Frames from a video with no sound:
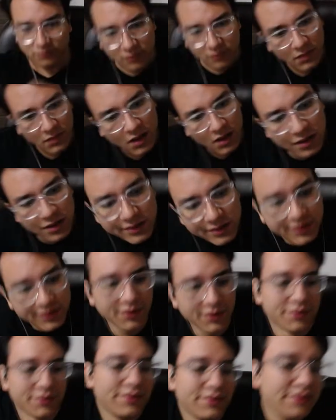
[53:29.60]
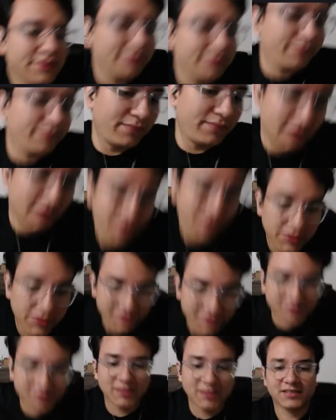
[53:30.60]
So the response
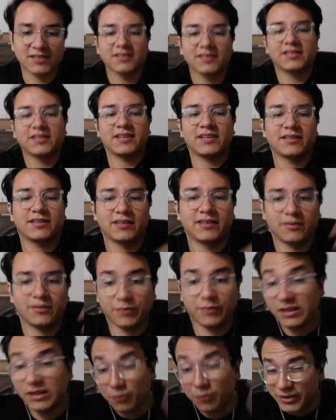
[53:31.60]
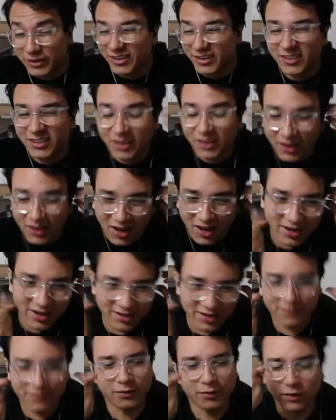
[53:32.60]
container, we're gonna lock it
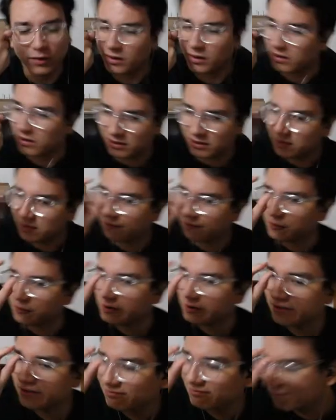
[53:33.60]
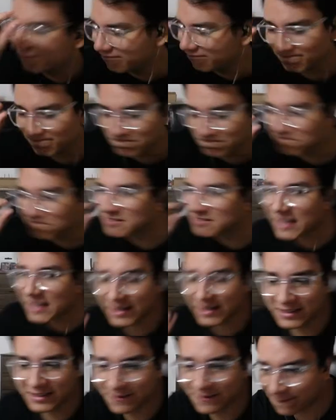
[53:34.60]
for a tiny
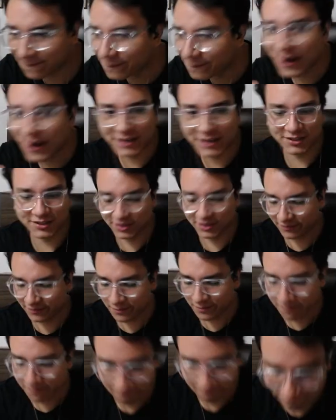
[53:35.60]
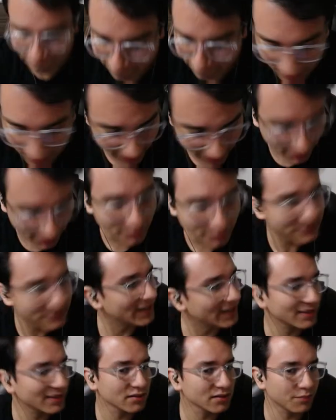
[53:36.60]
fraction of a microsecond
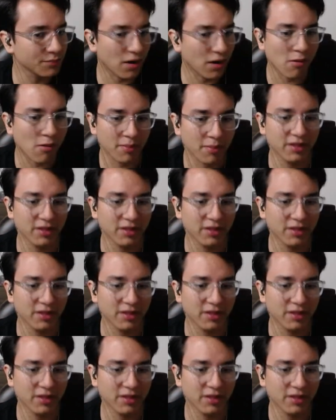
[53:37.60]
probably,